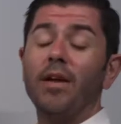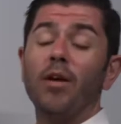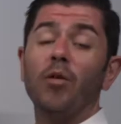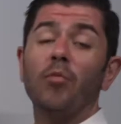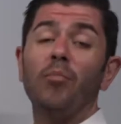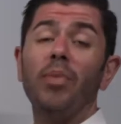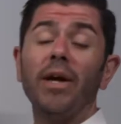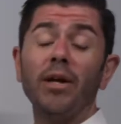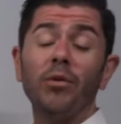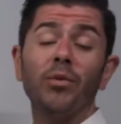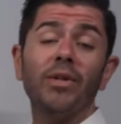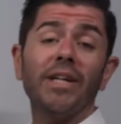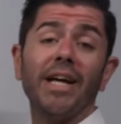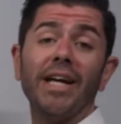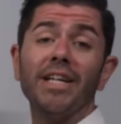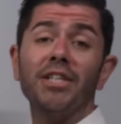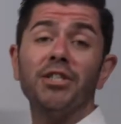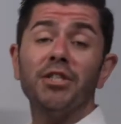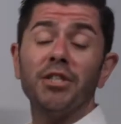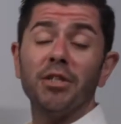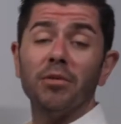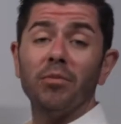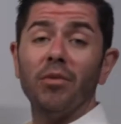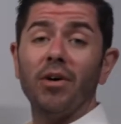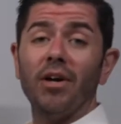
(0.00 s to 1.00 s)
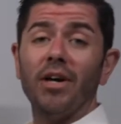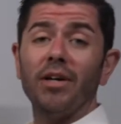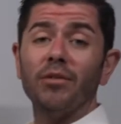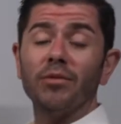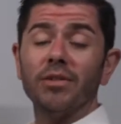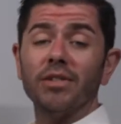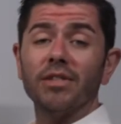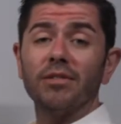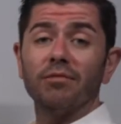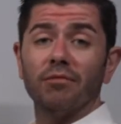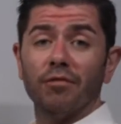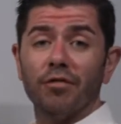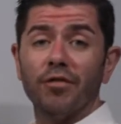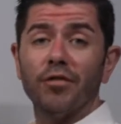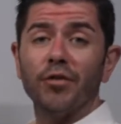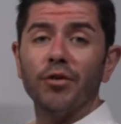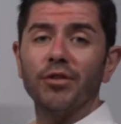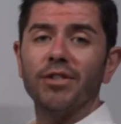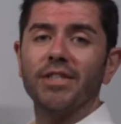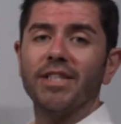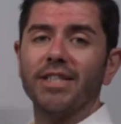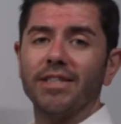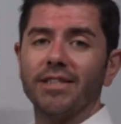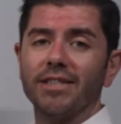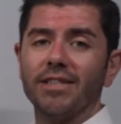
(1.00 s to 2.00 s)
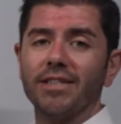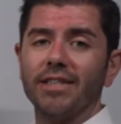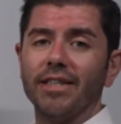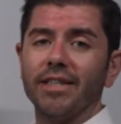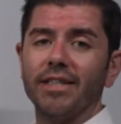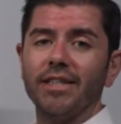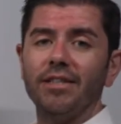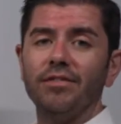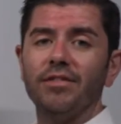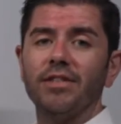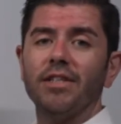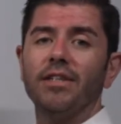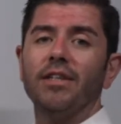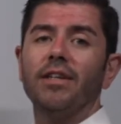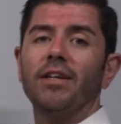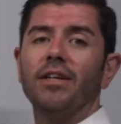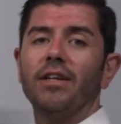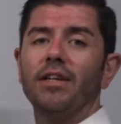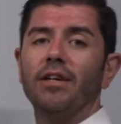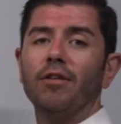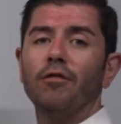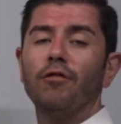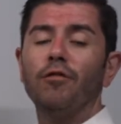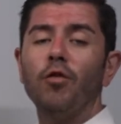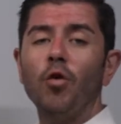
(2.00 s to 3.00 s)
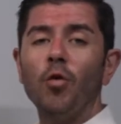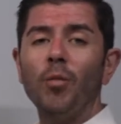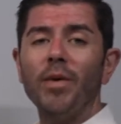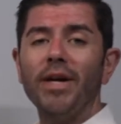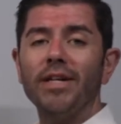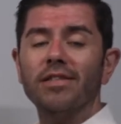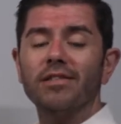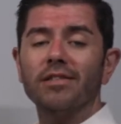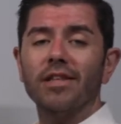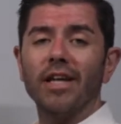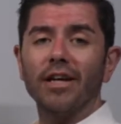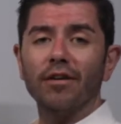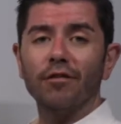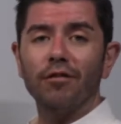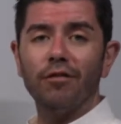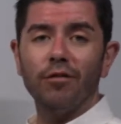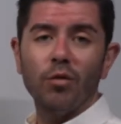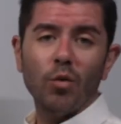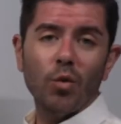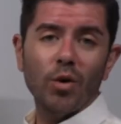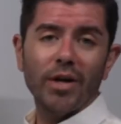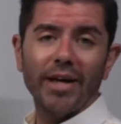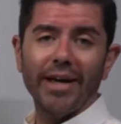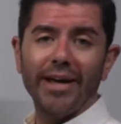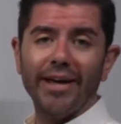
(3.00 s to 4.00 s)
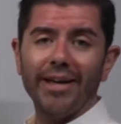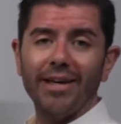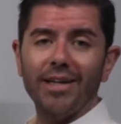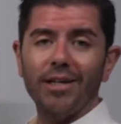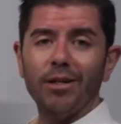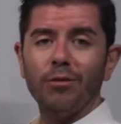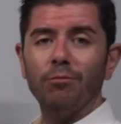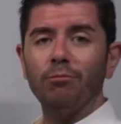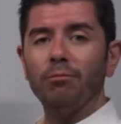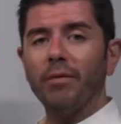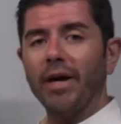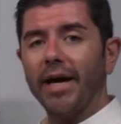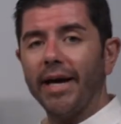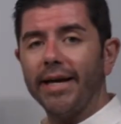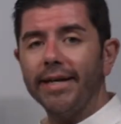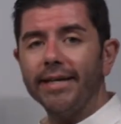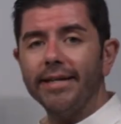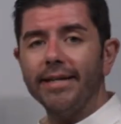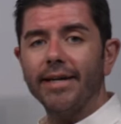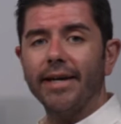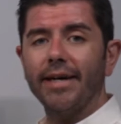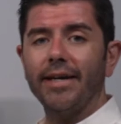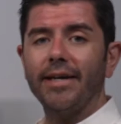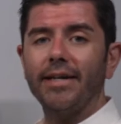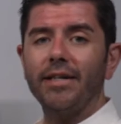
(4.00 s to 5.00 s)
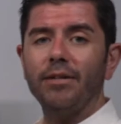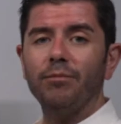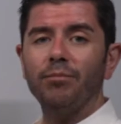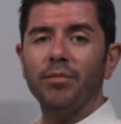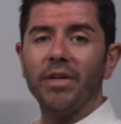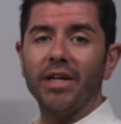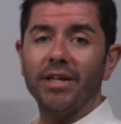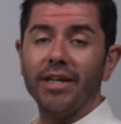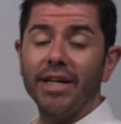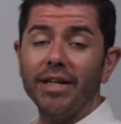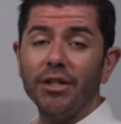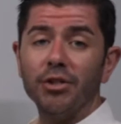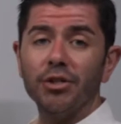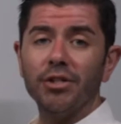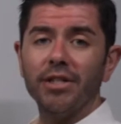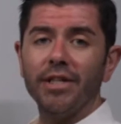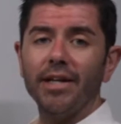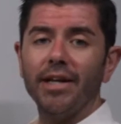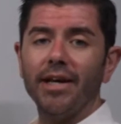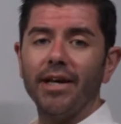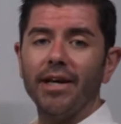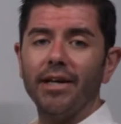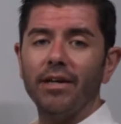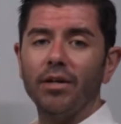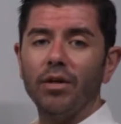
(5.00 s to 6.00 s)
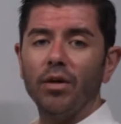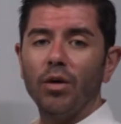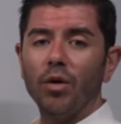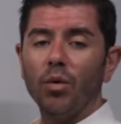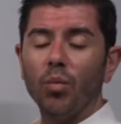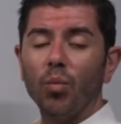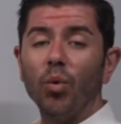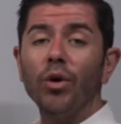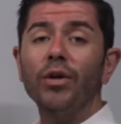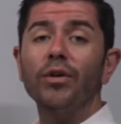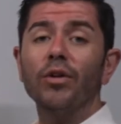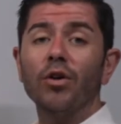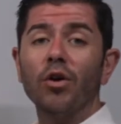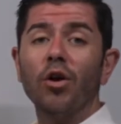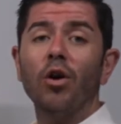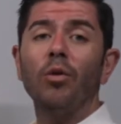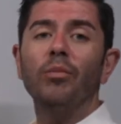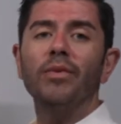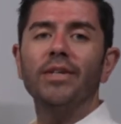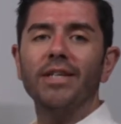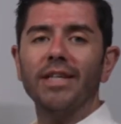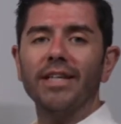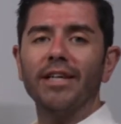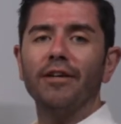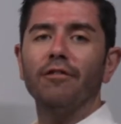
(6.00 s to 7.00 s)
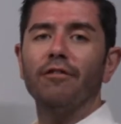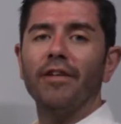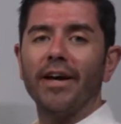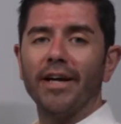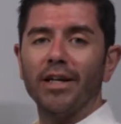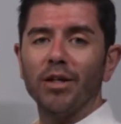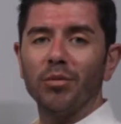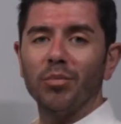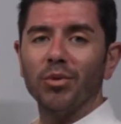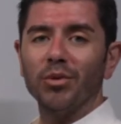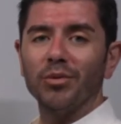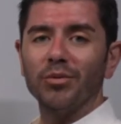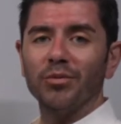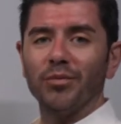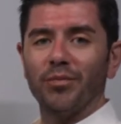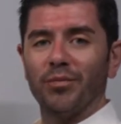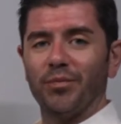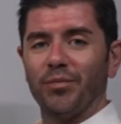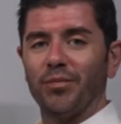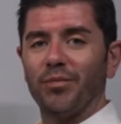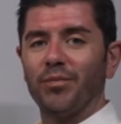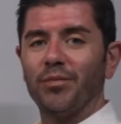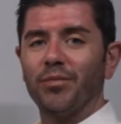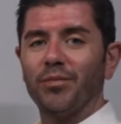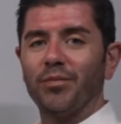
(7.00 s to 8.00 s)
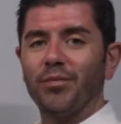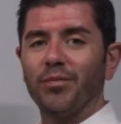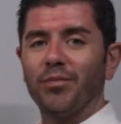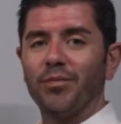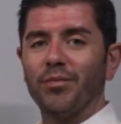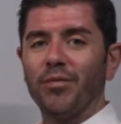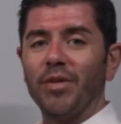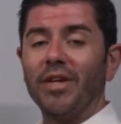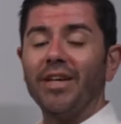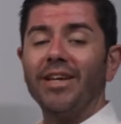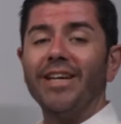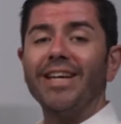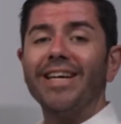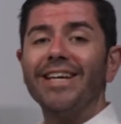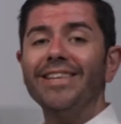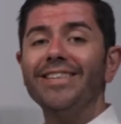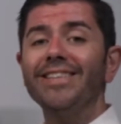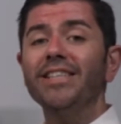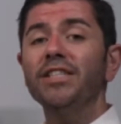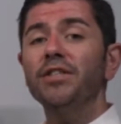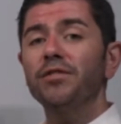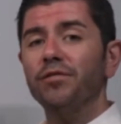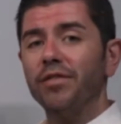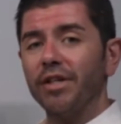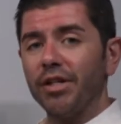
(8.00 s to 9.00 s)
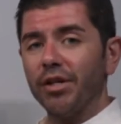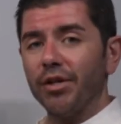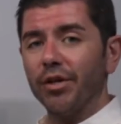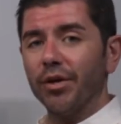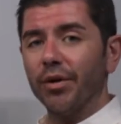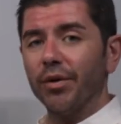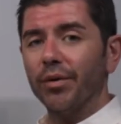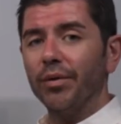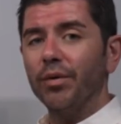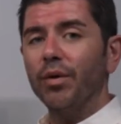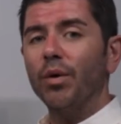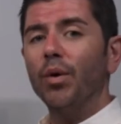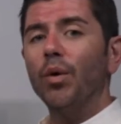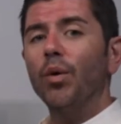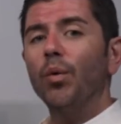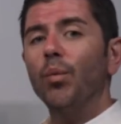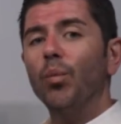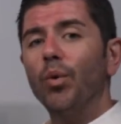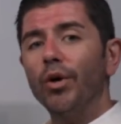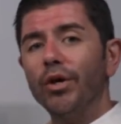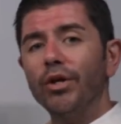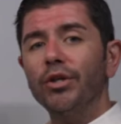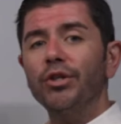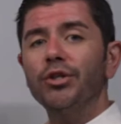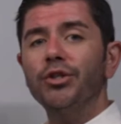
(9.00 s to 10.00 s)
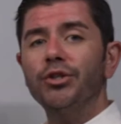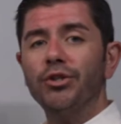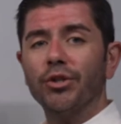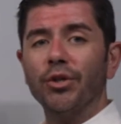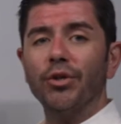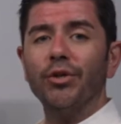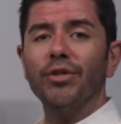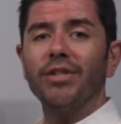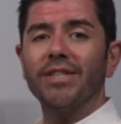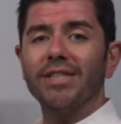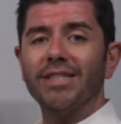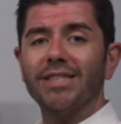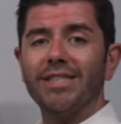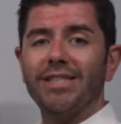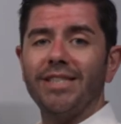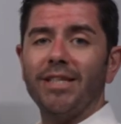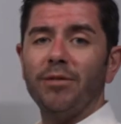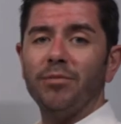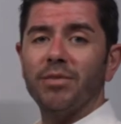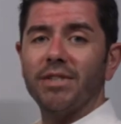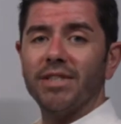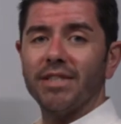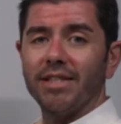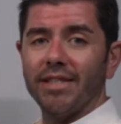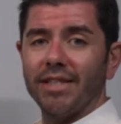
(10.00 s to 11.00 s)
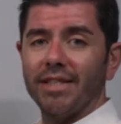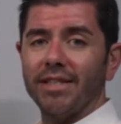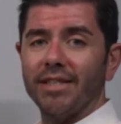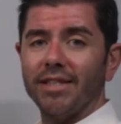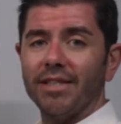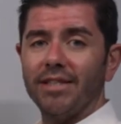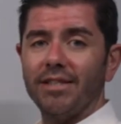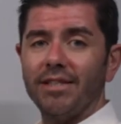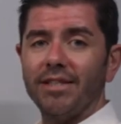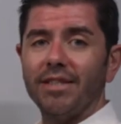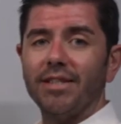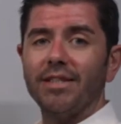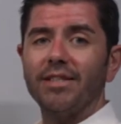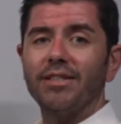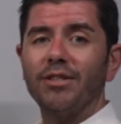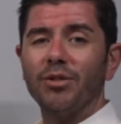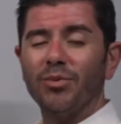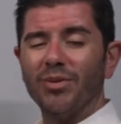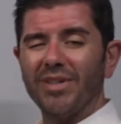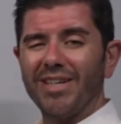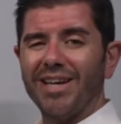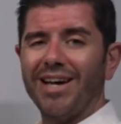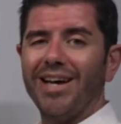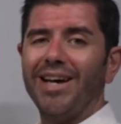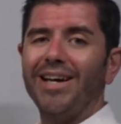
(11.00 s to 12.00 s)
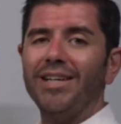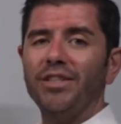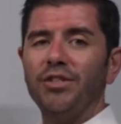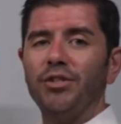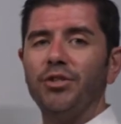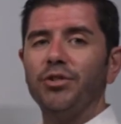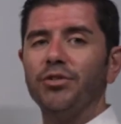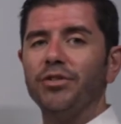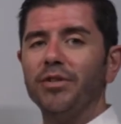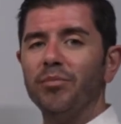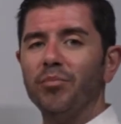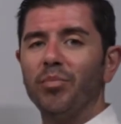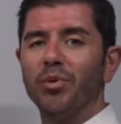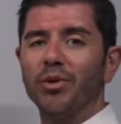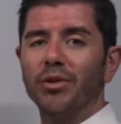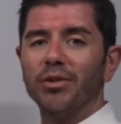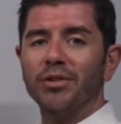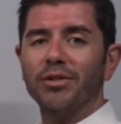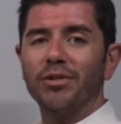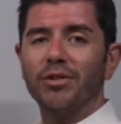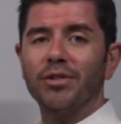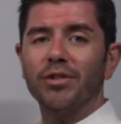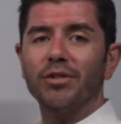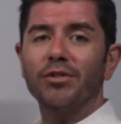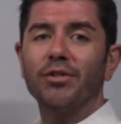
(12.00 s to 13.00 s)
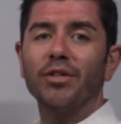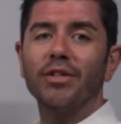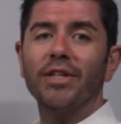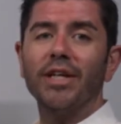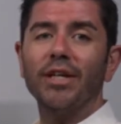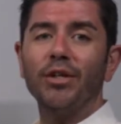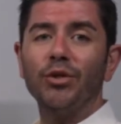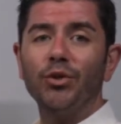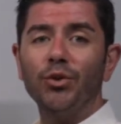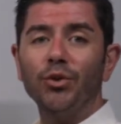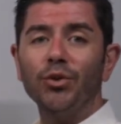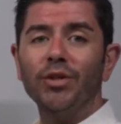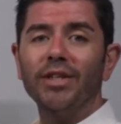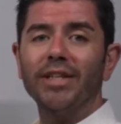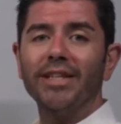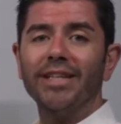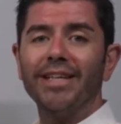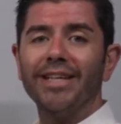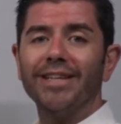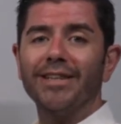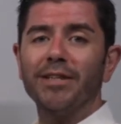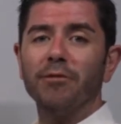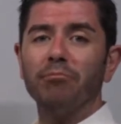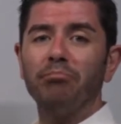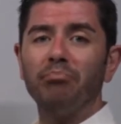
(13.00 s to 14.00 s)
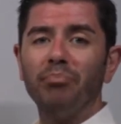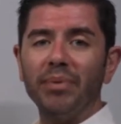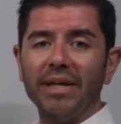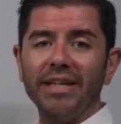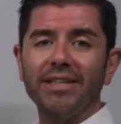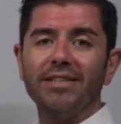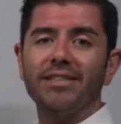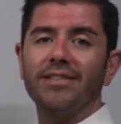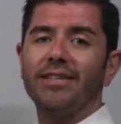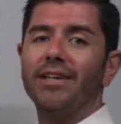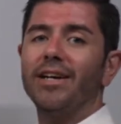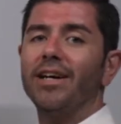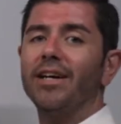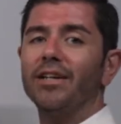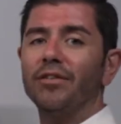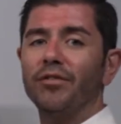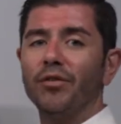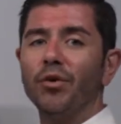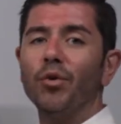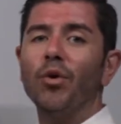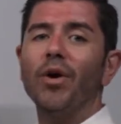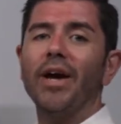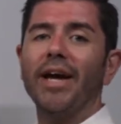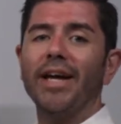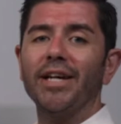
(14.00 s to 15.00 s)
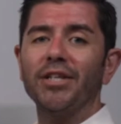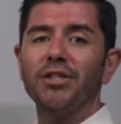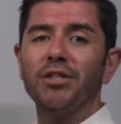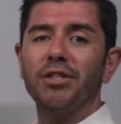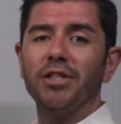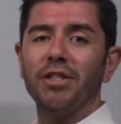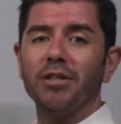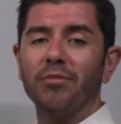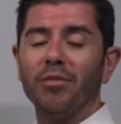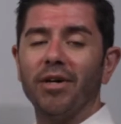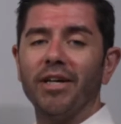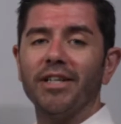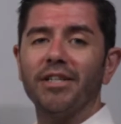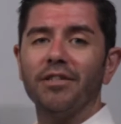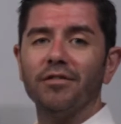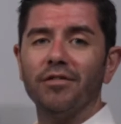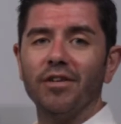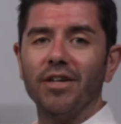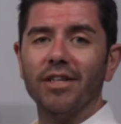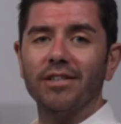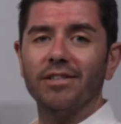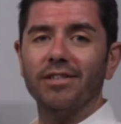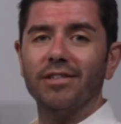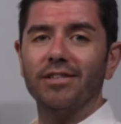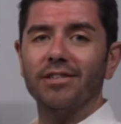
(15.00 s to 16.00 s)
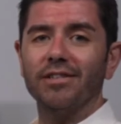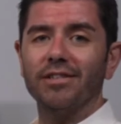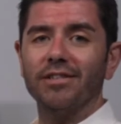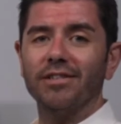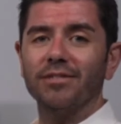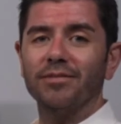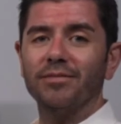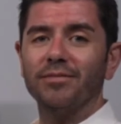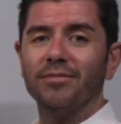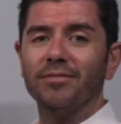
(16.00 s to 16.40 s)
Back when HDMI was first conceived, formats like 4K, 8K, and HDR weren't commonly available. In this video, we're going to show you the steps needed to enhance your inputs so that you can get the best out of your HDMI devices.